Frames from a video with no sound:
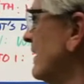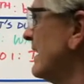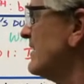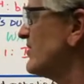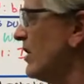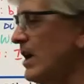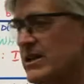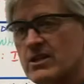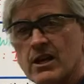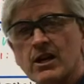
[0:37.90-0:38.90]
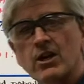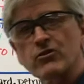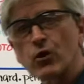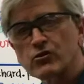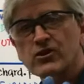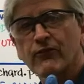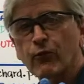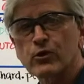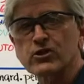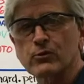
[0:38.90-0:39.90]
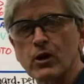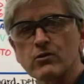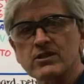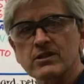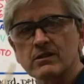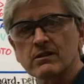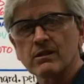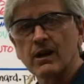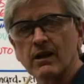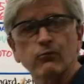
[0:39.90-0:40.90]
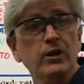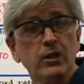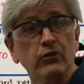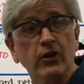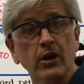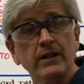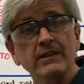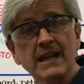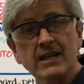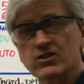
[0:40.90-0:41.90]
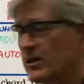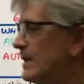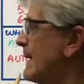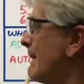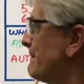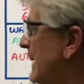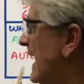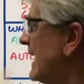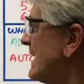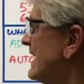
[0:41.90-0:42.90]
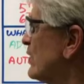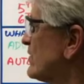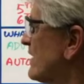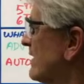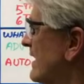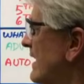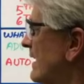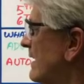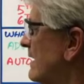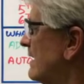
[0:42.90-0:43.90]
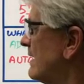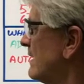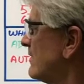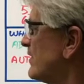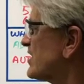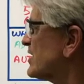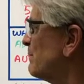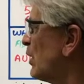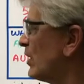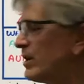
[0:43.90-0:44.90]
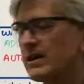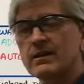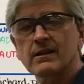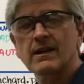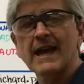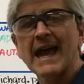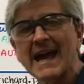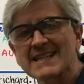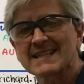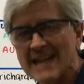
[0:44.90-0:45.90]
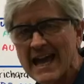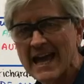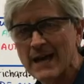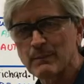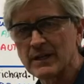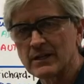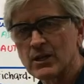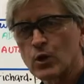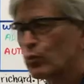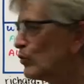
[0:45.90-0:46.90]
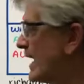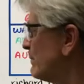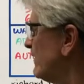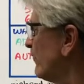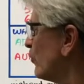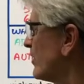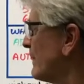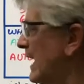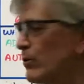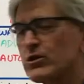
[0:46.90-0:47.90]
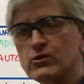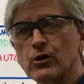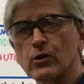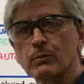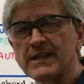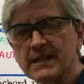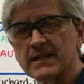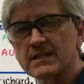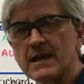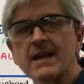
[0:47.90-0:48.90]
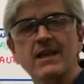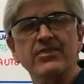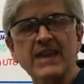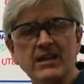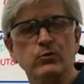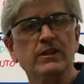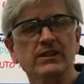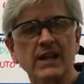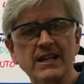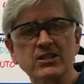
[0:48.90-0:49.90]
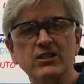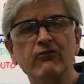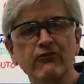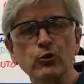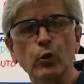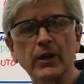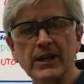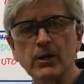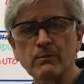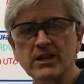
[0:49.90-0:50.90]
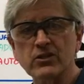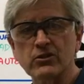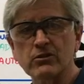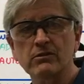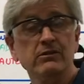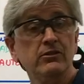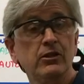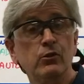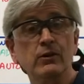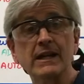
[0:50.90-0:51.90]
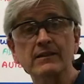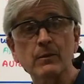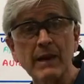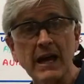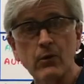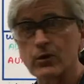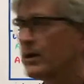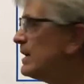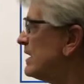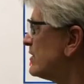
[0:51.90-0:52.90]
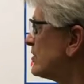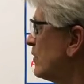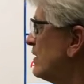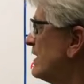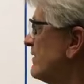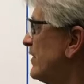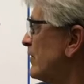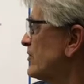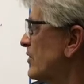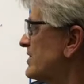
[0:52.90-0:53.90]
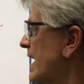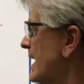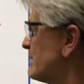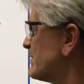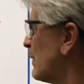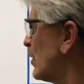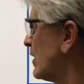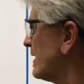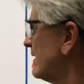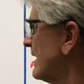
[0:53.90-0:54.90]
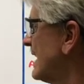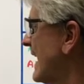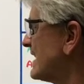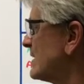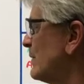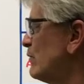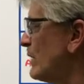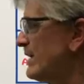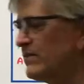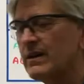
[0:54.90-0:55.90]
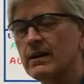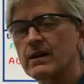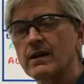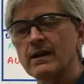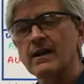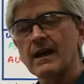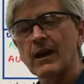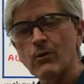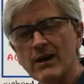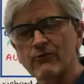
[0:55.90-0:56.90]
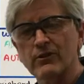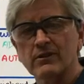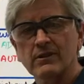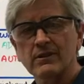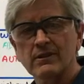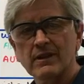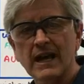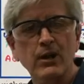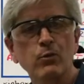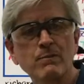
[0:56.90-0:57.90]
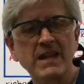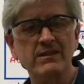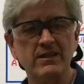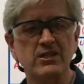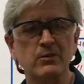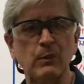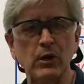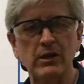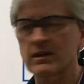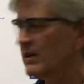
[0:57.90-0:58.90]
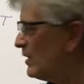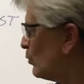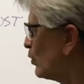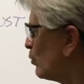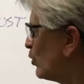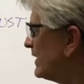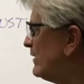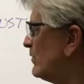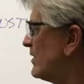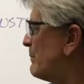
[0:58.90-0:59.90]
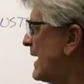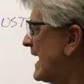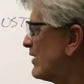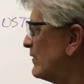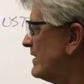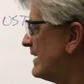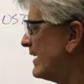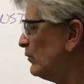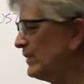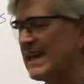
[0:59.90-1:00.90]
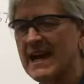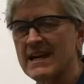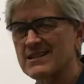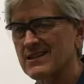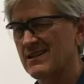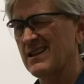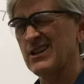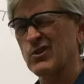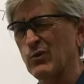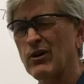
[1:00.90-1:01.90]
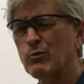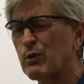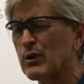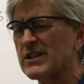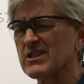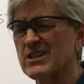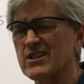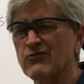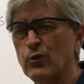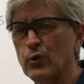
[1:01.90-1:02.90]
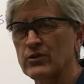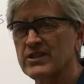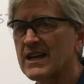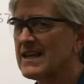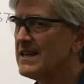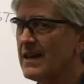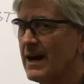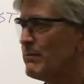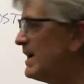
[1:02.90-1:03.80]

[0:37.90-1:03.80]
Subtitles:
exhaust. Those are the four strokes of what goes on in the engine. But here's the thing. The spark has to happen right before the power stroke because that's what lights the fuel-air mixture to create the power. So there's our timed spark. It has to be right there. However, how do we make this spark? We're working with a battery that only has 12.6 volts. Not